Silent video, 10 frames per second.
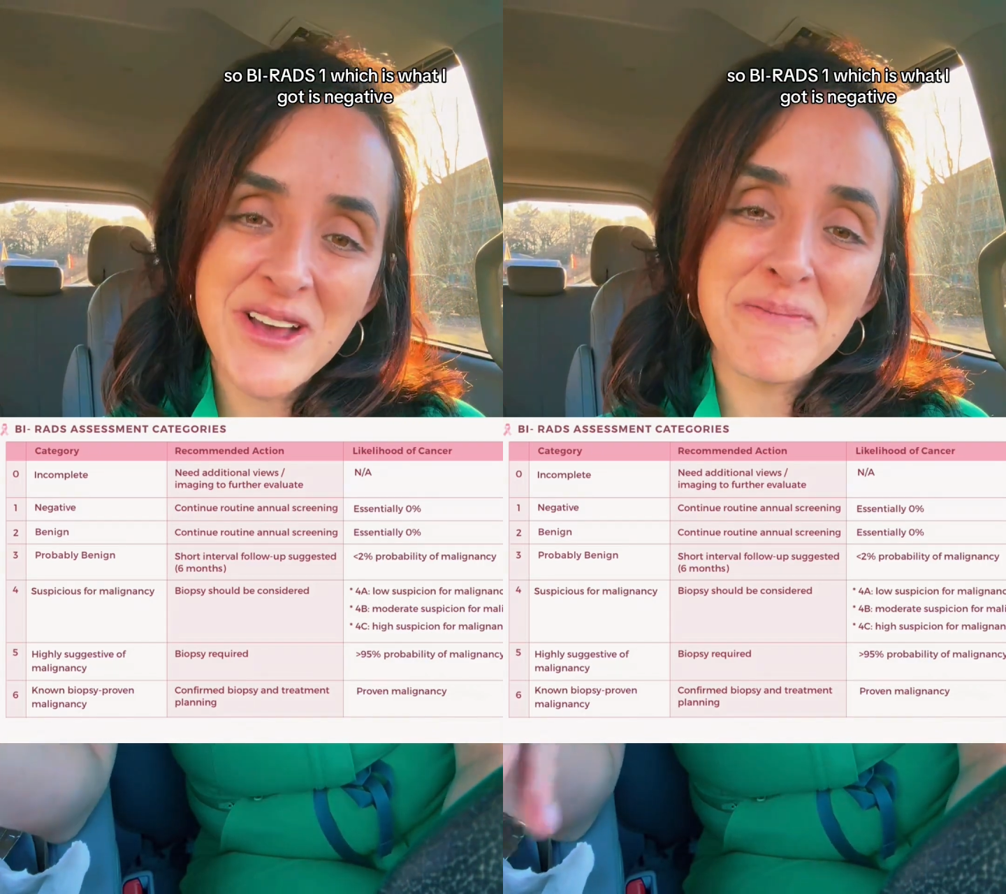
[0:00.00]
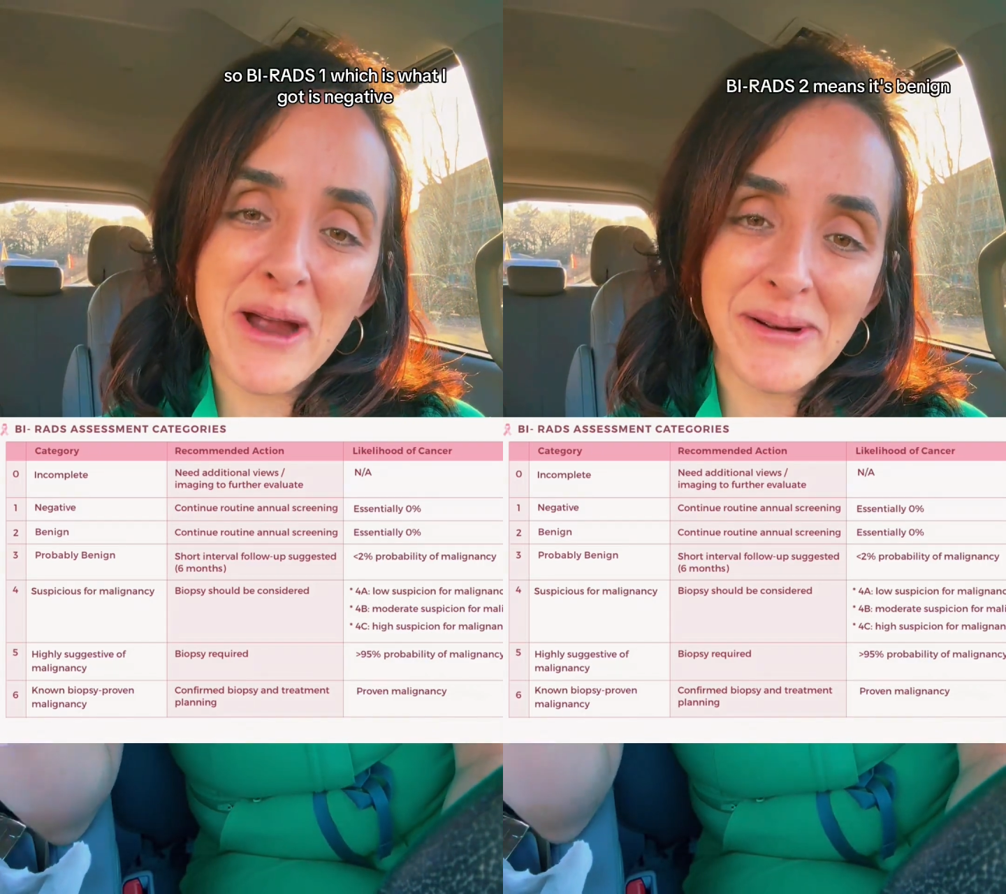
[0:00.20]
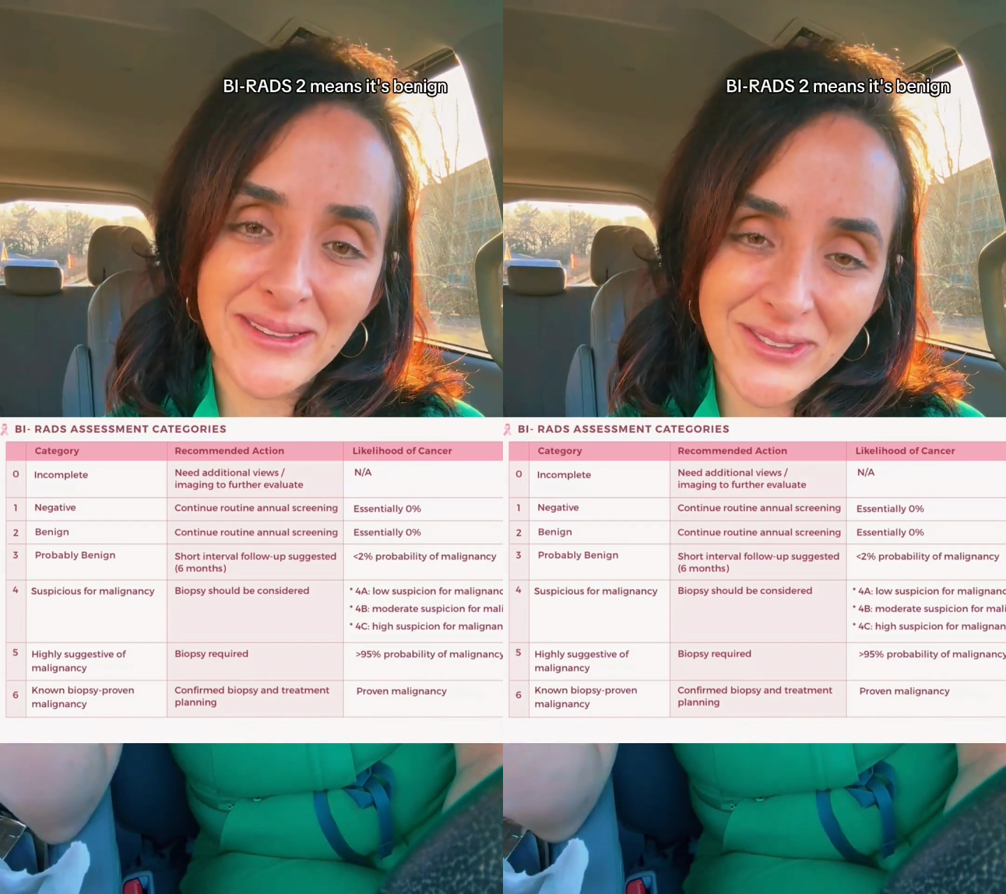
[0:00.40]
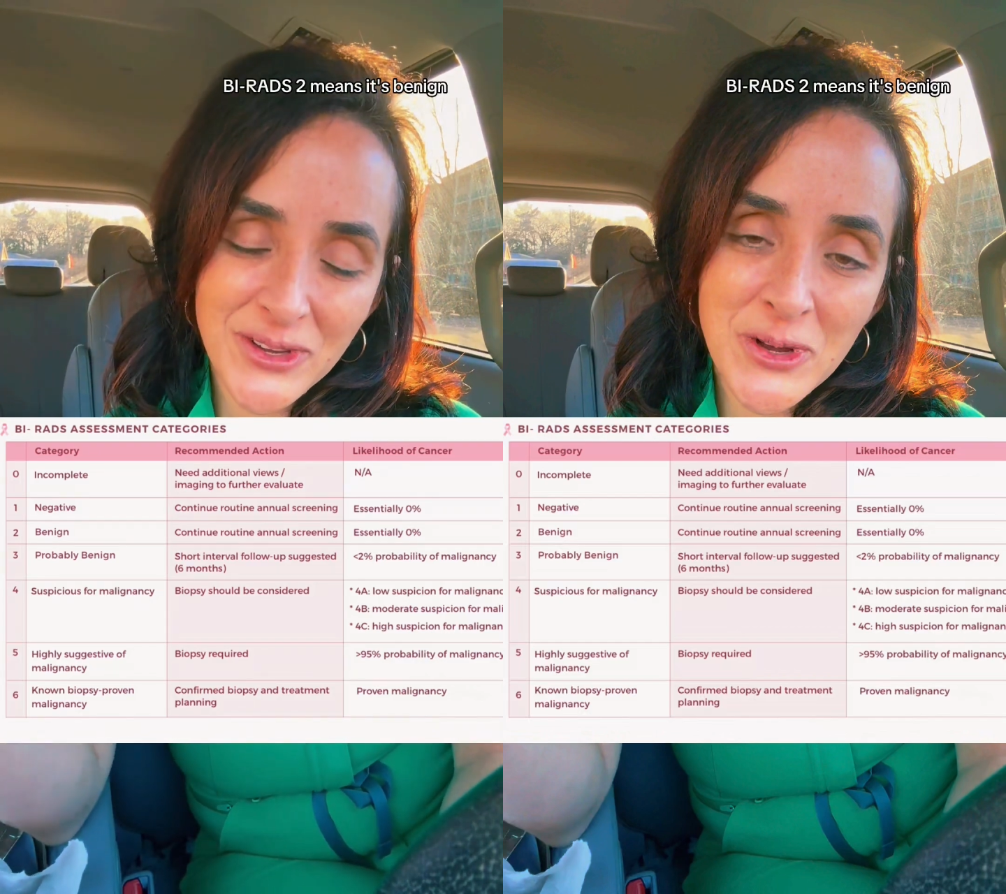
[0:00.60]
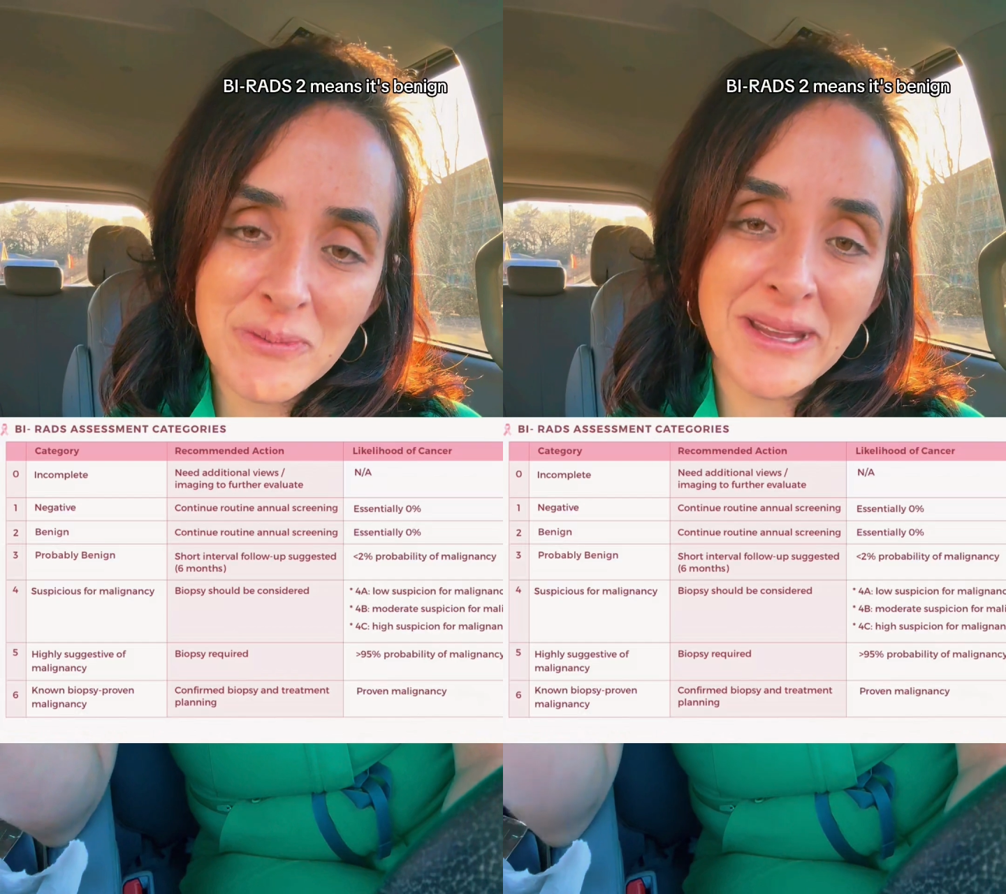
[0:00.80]
BI-RADS
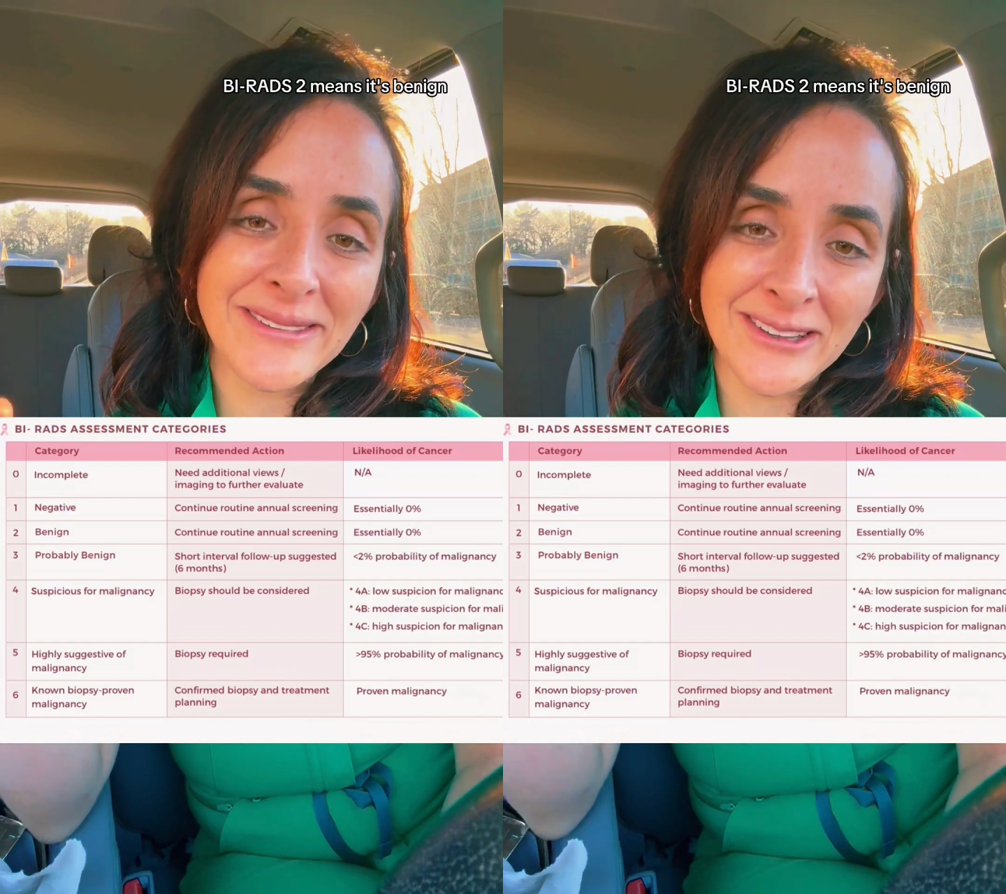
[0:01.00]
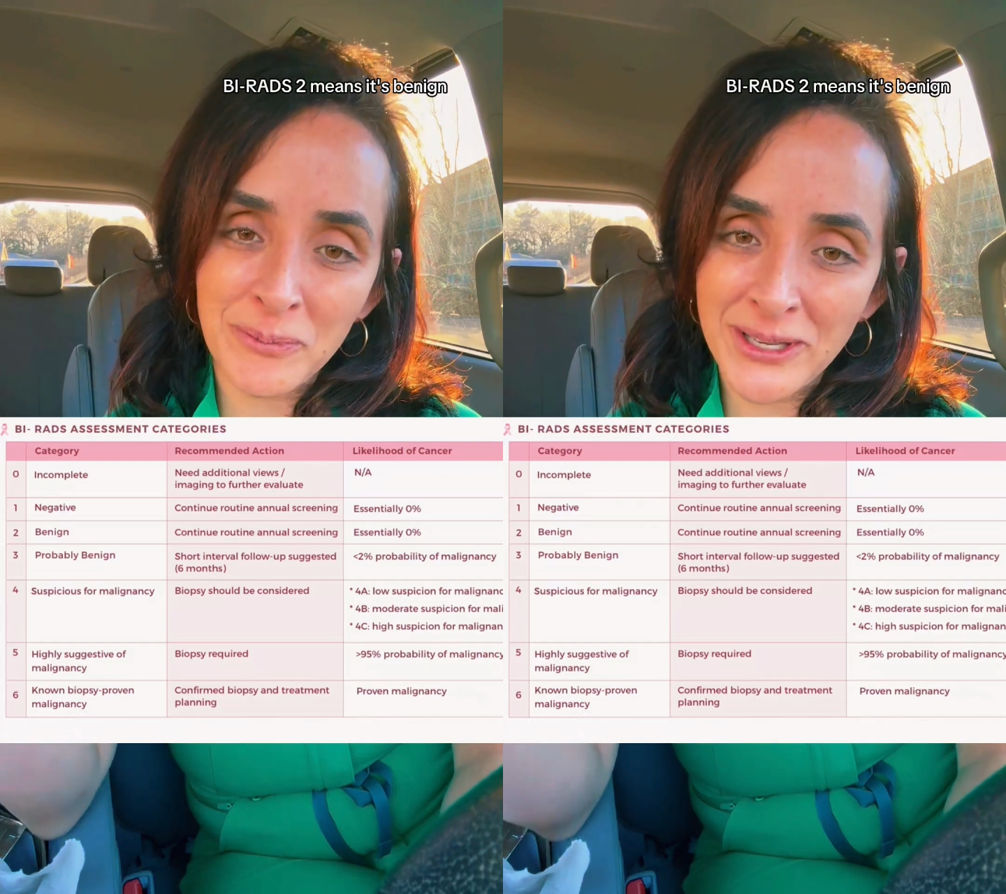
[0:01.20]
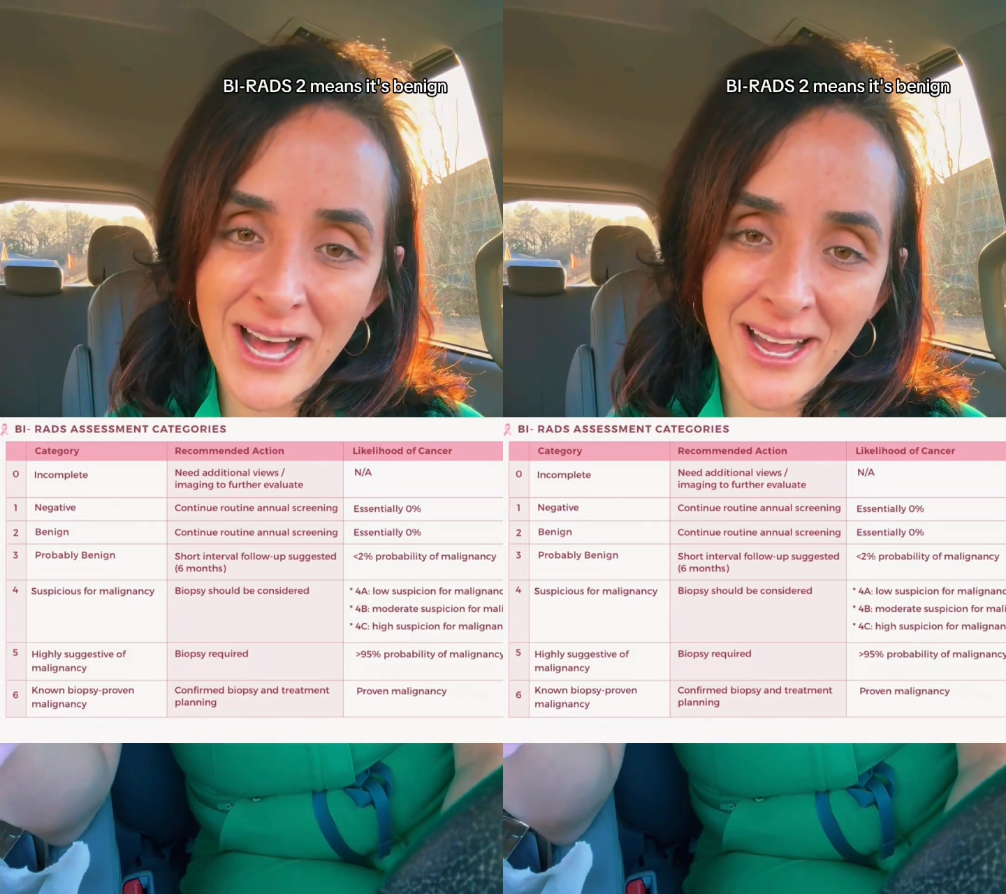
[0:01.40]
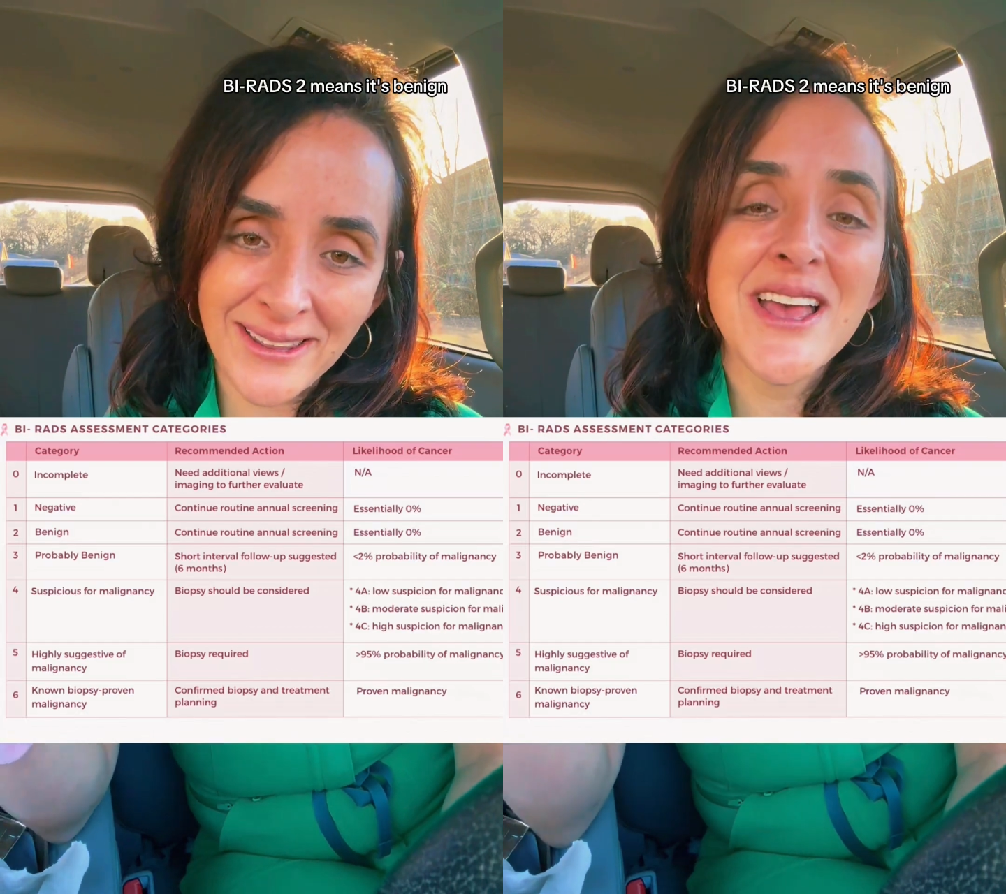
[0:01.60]
2 means it's benign.